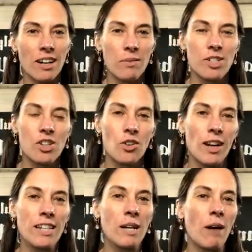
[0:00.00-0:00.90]
It was
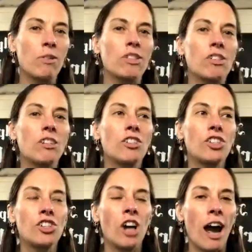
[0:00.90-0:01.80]
crazy. I was
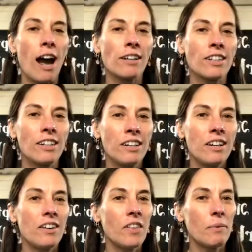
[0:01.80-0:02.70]
shocked
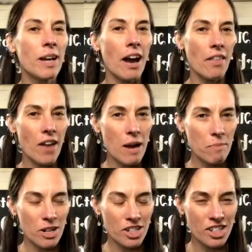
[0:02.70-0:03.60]
that we got that
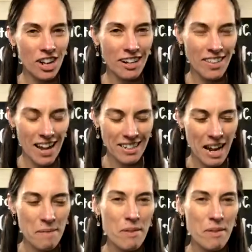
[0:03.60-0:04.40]
much done in that time.